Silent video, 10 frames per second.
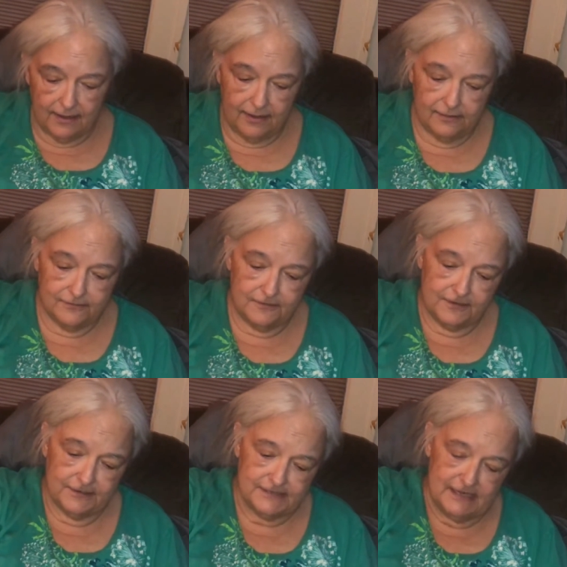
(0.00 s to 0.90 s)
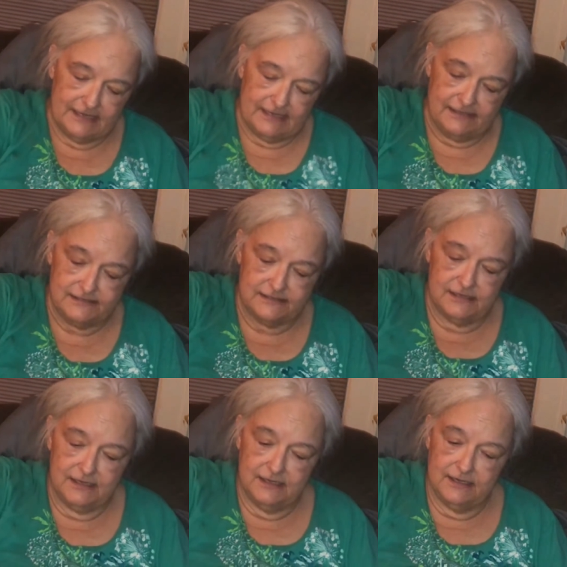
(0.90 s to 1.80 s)
Oh, goodness.
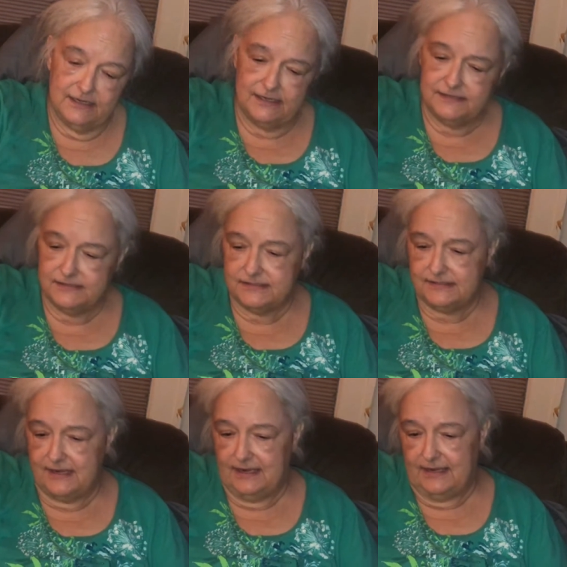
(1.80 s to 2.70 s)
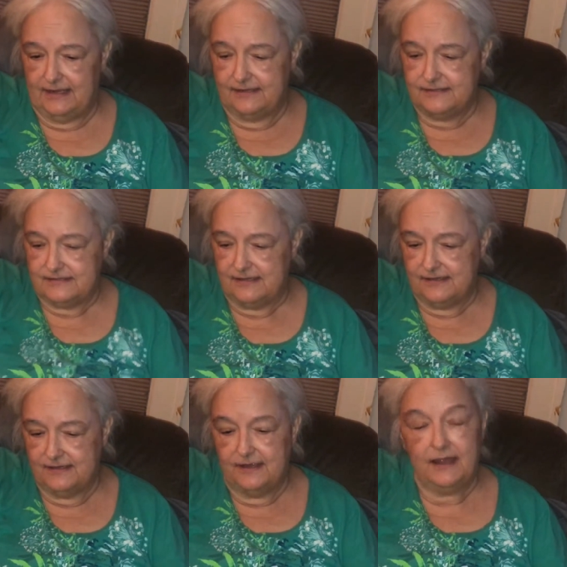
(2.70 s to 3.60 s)
It says,
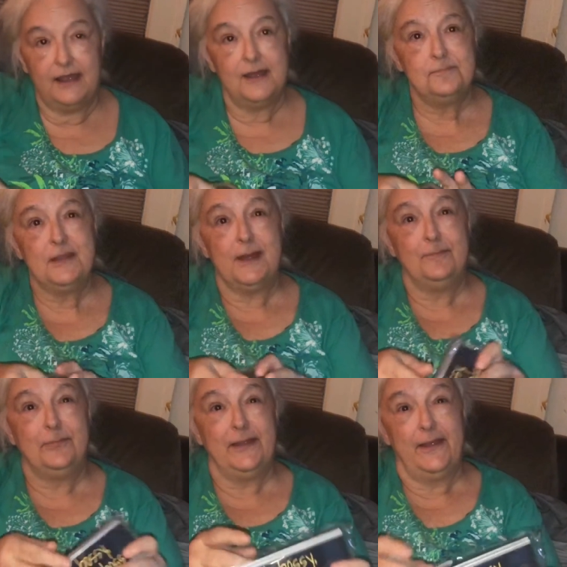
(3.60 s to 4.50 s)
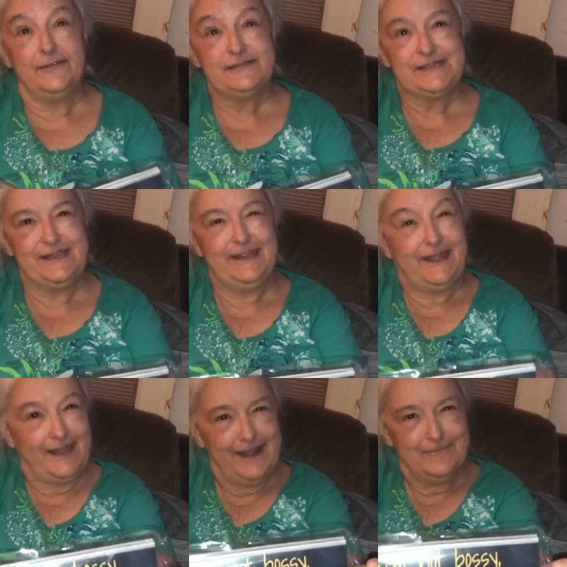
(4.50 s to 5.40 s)
I'm the bossy.
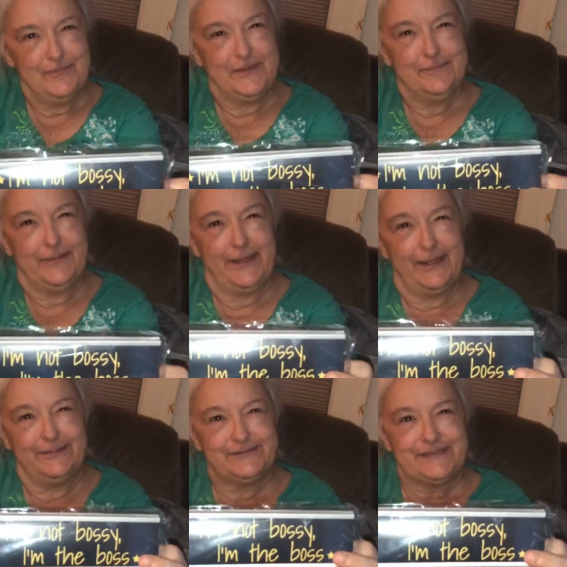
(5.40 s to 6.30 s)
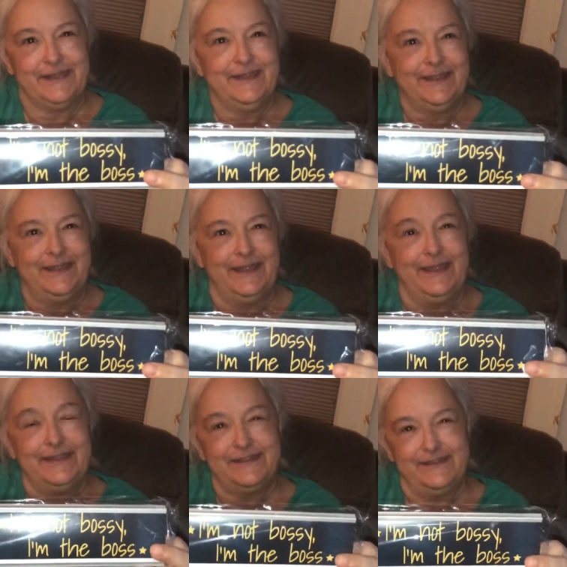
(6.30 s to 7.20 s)
I'm the boss.
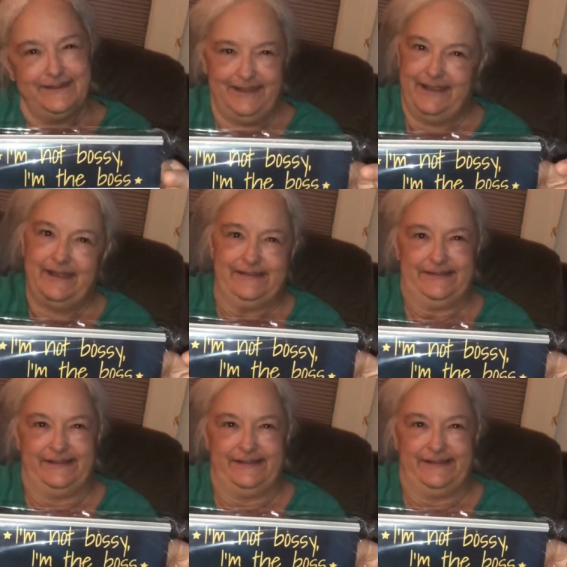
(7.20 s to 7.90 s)
Heck yeah.